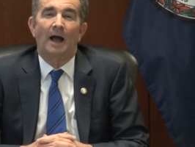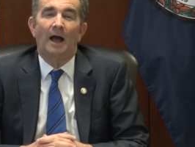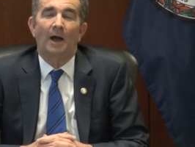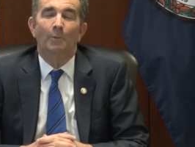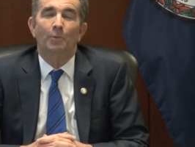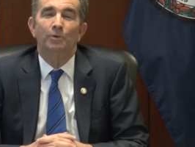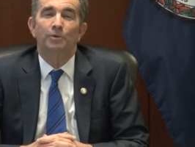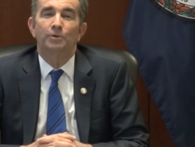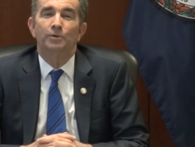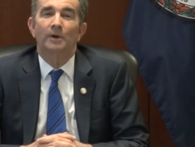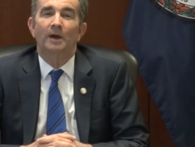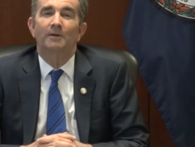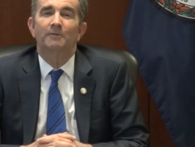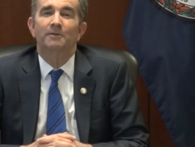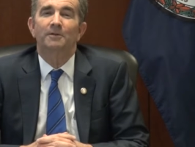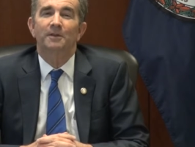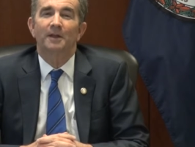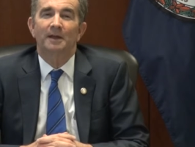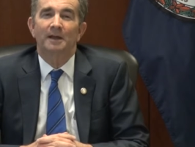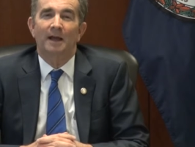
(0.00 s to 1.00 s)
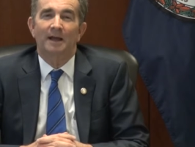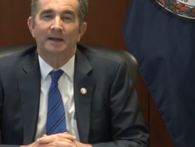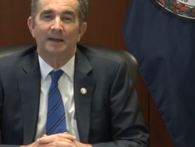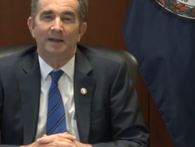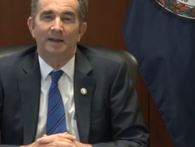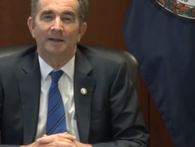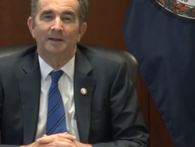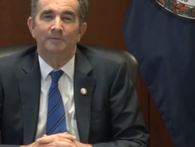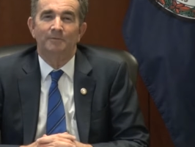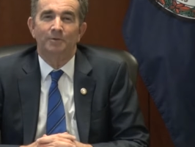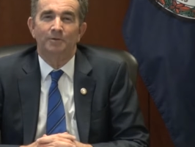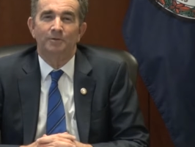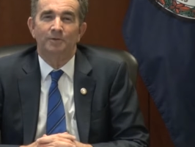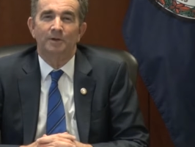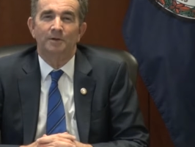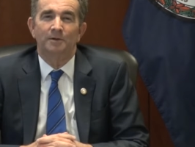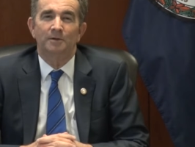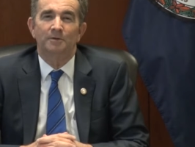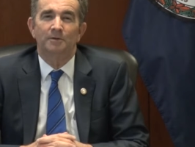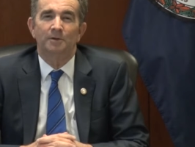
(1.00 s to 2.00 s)
I will do everything I can in
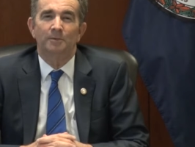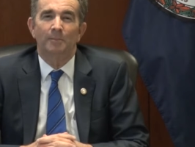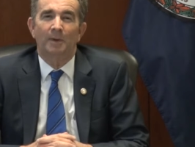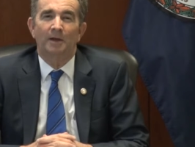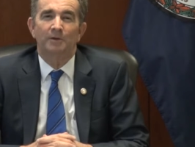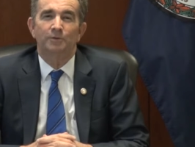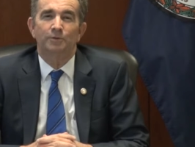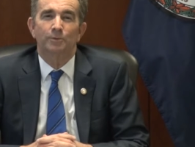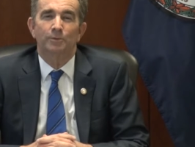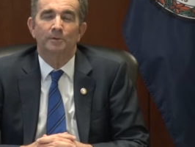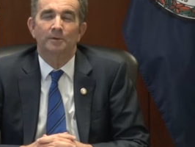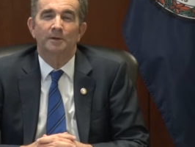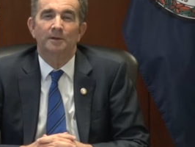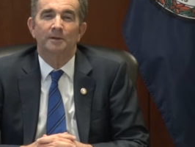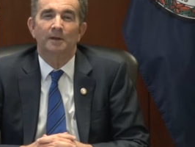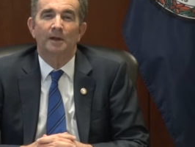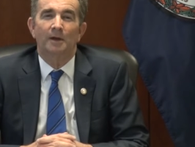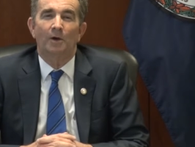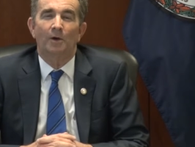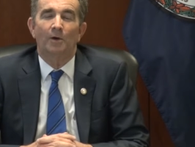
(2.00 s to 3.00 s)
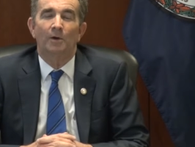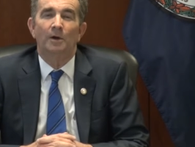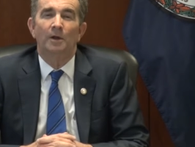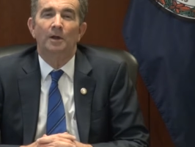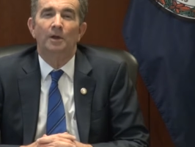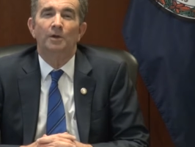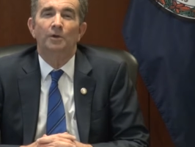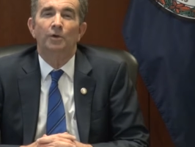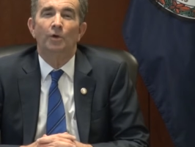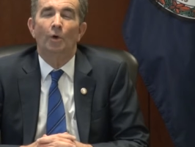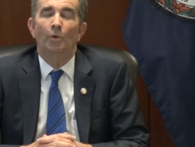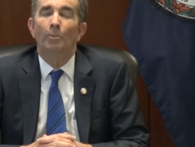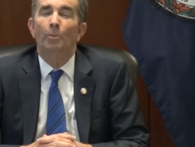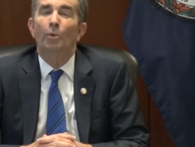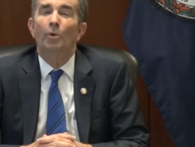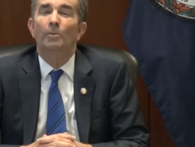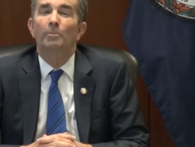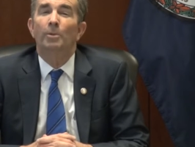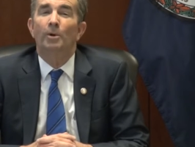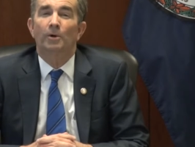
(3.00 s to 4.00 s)
Virginia to make sure that they are no
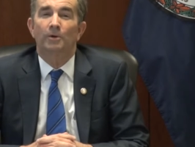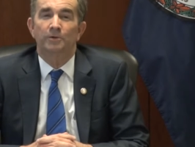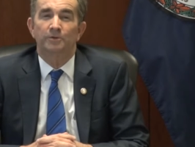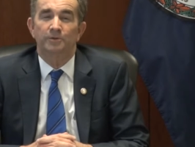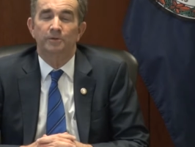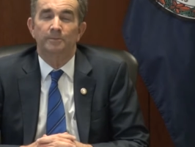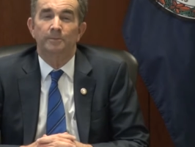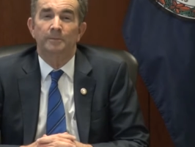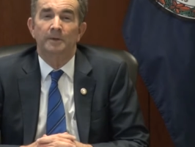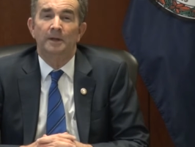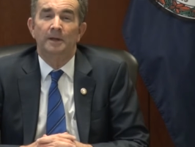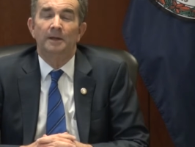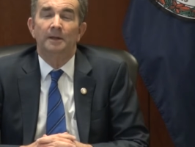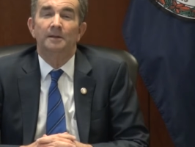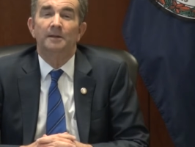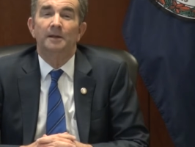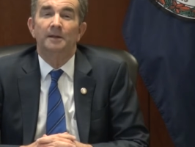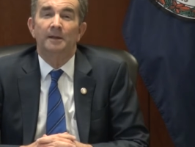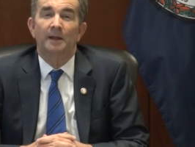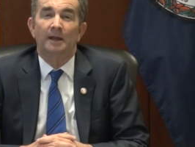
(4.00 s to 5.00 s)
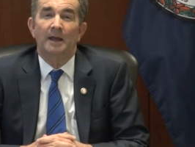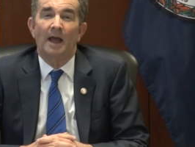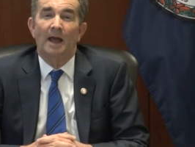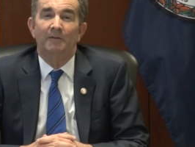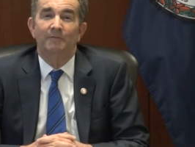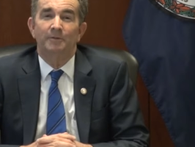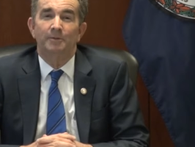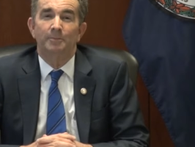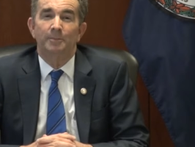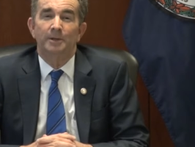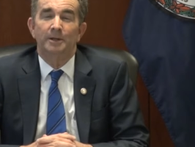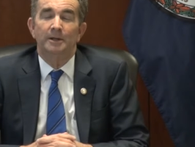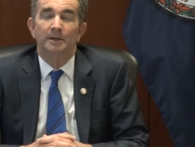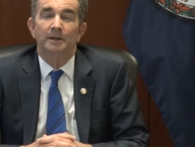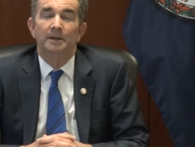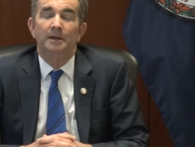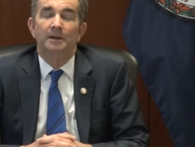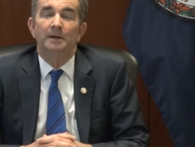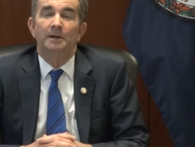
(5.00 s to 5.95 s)
more burdensome than they have to be.